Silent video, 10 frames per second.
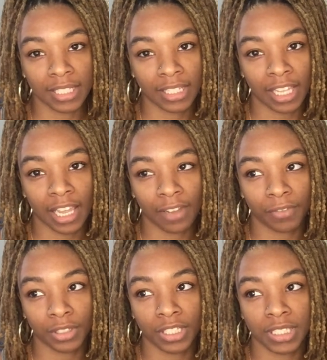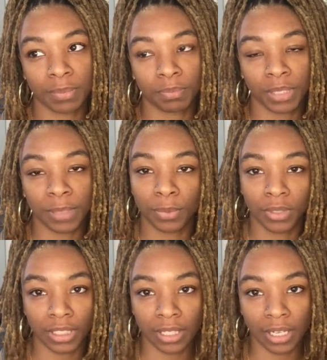that they have for these people
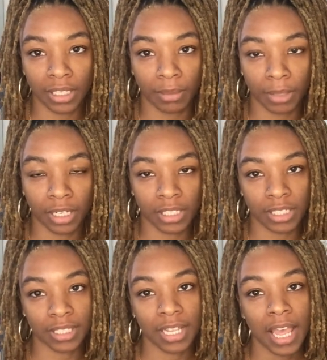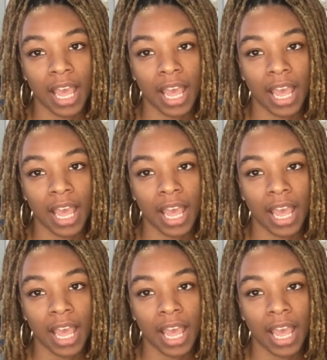in the marriages.